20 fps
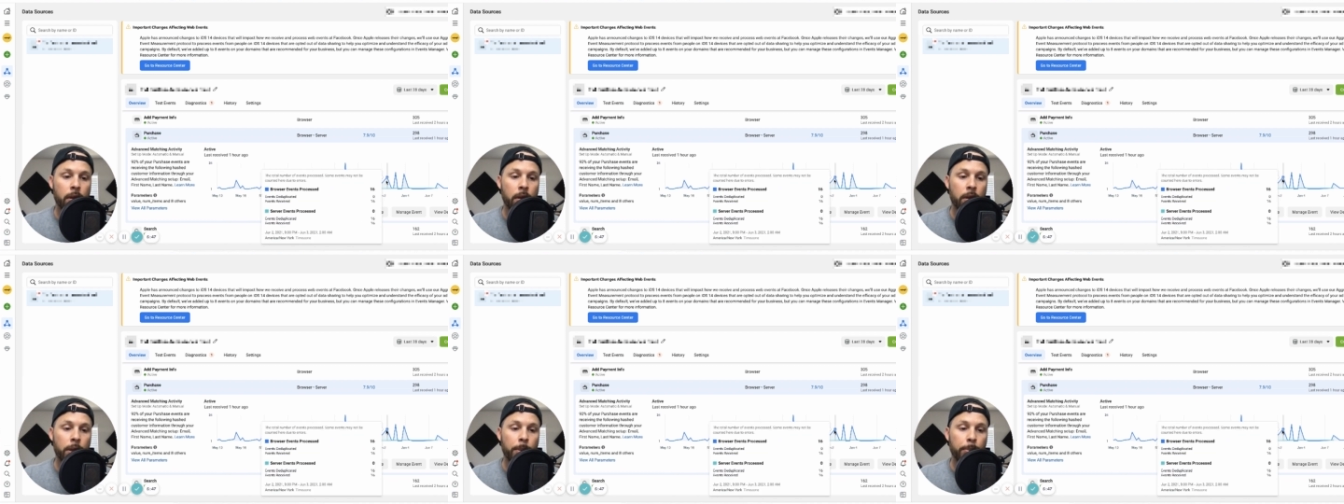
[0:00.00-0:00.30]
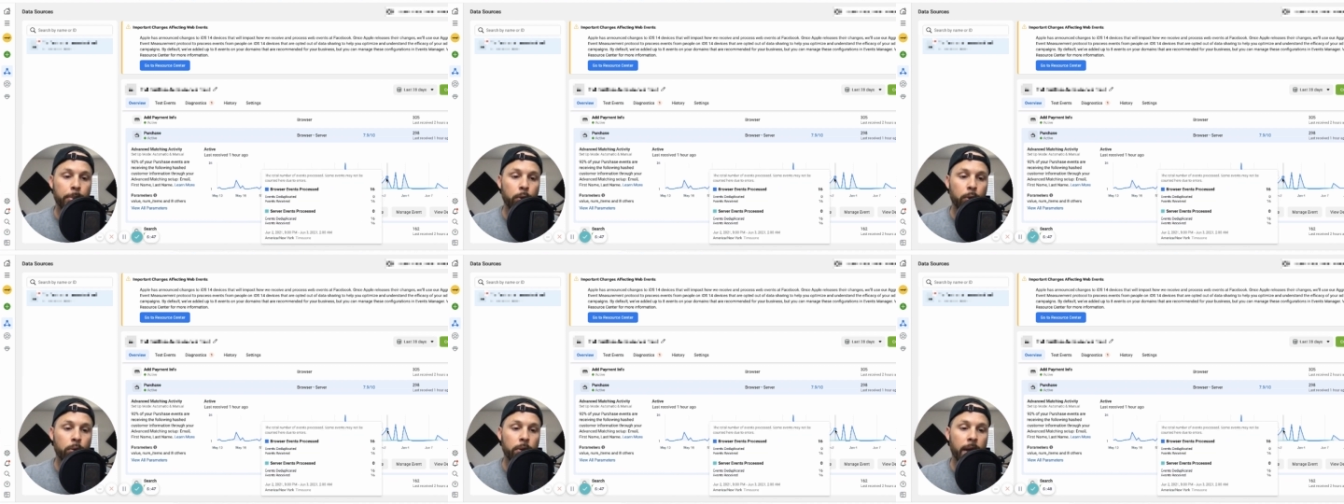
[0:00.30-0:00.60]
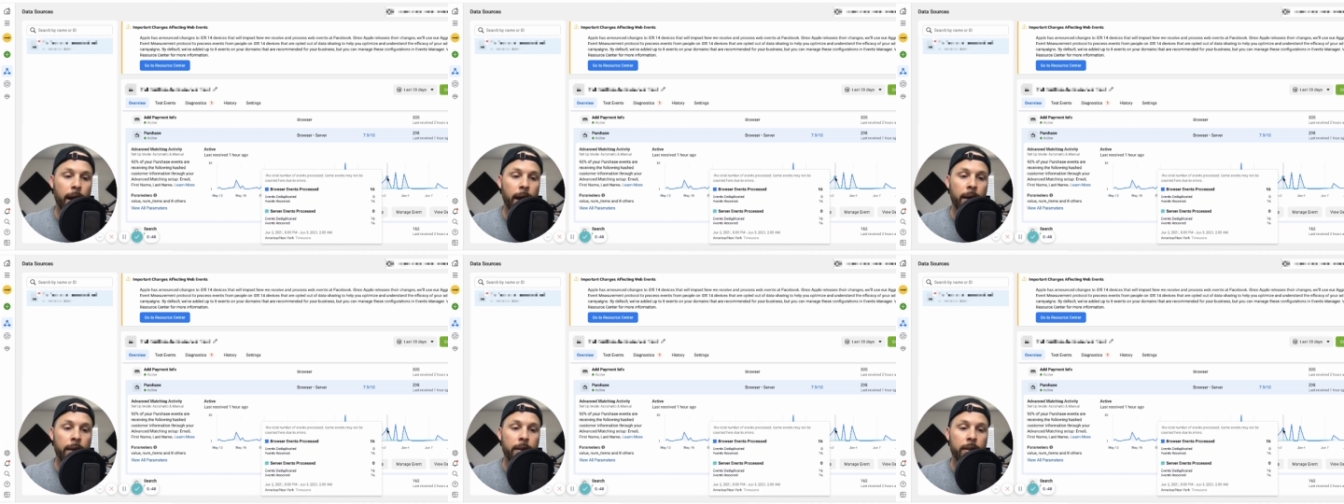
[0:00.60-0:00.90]
The blue
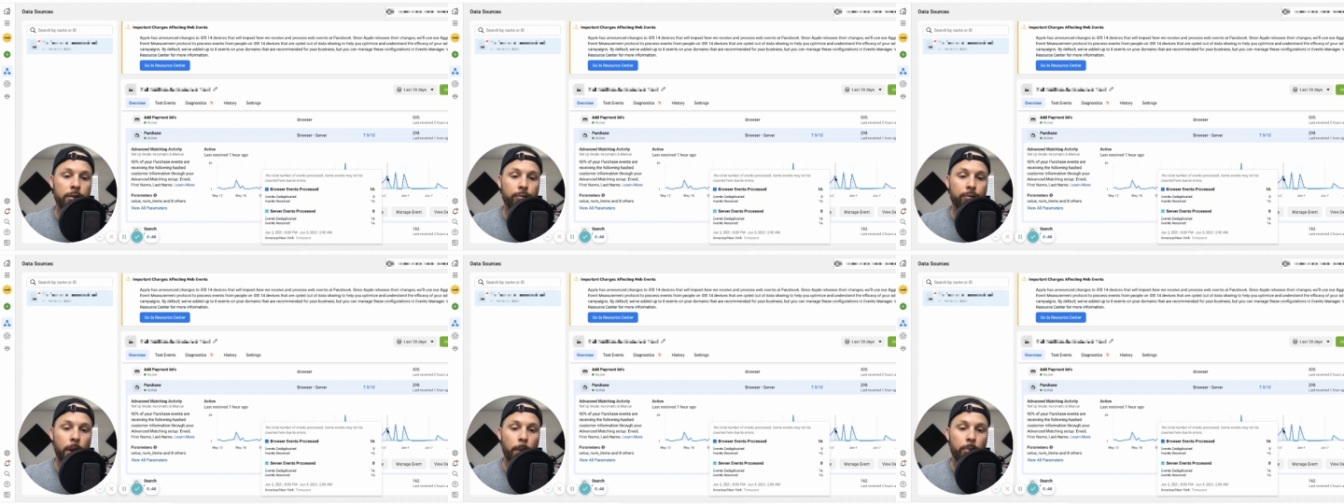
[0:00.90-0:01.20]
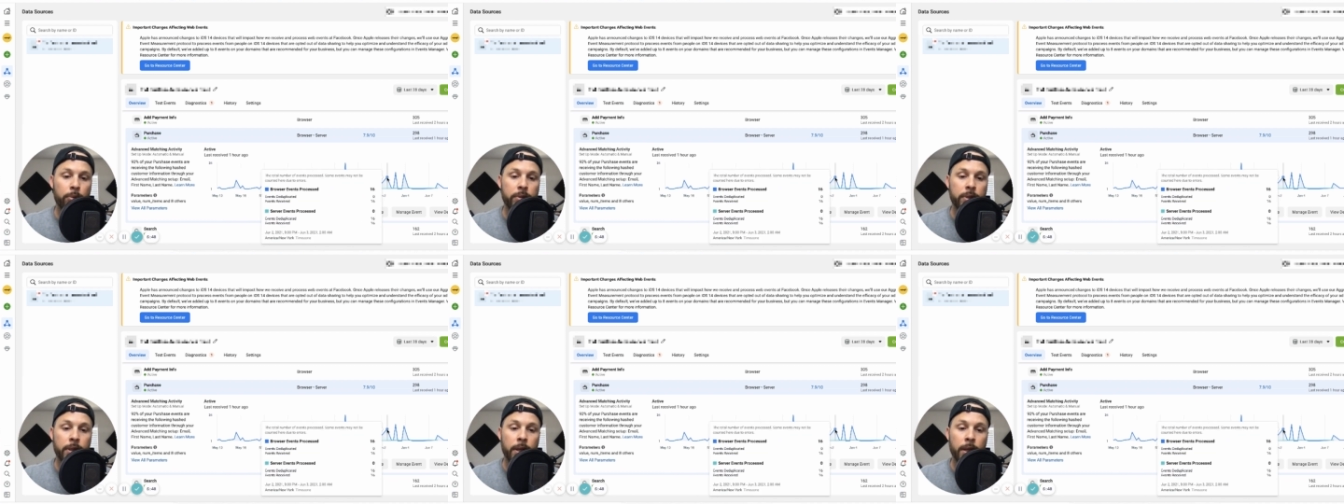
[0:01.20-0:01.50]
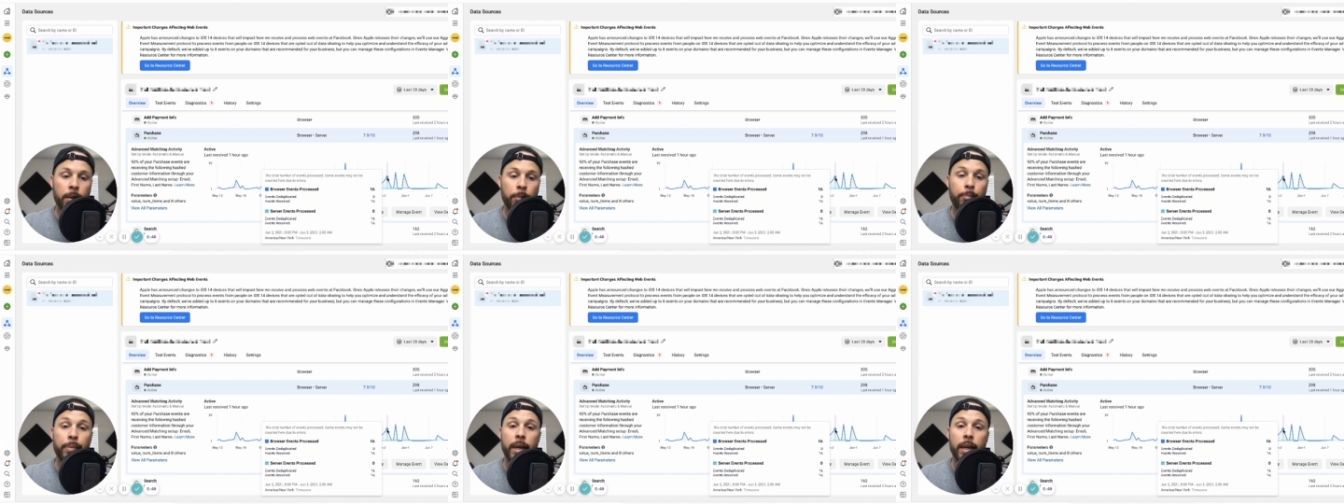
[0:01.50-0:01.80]
line is
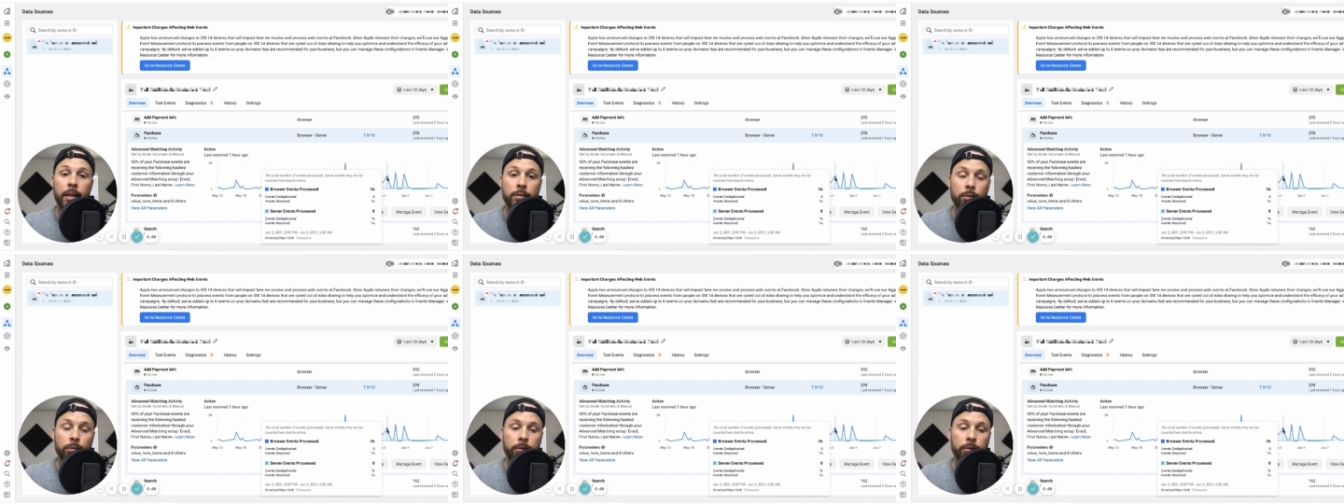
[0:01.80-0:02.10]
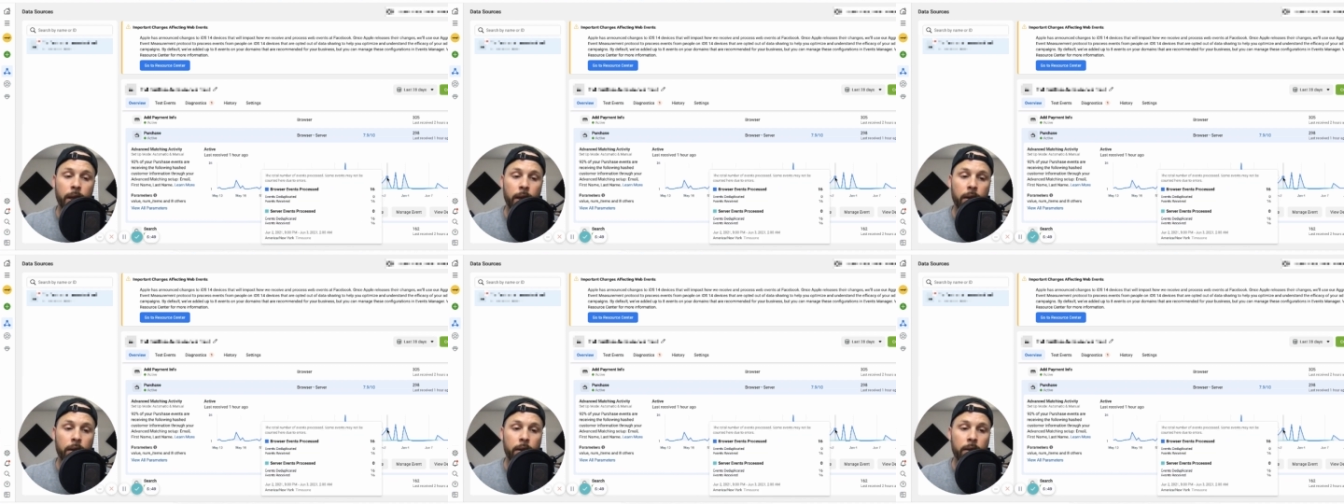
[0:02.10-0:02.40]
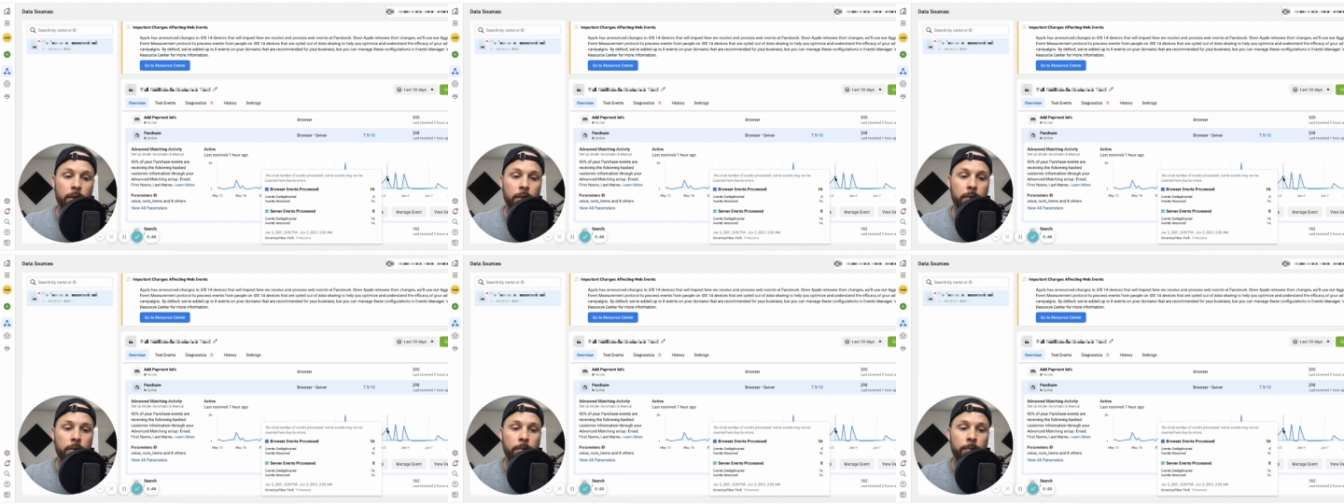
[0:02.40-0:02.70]
representing pixel
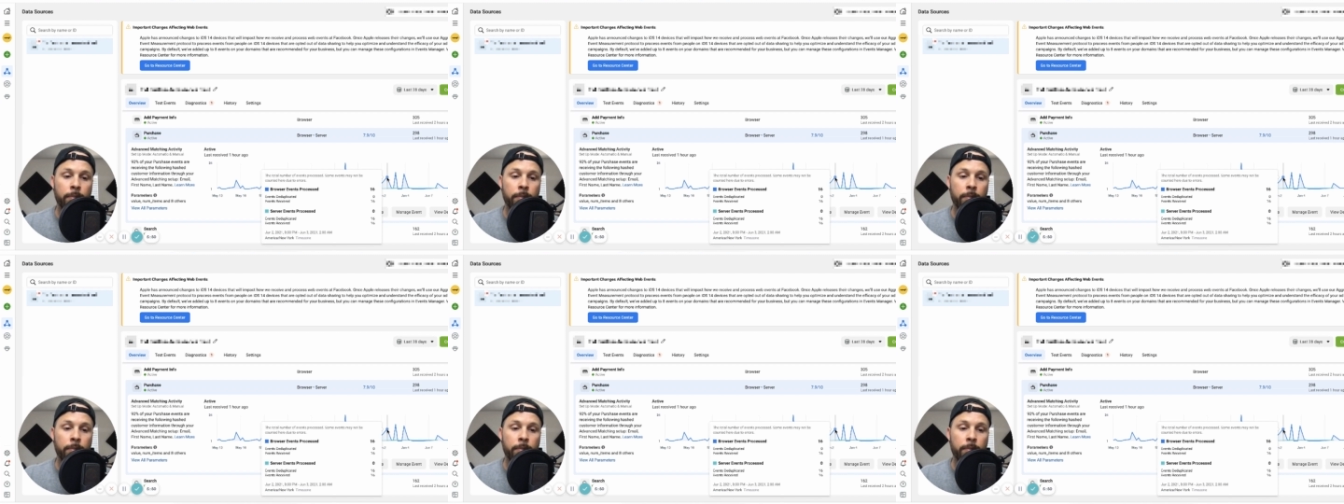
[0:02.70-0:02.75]
data,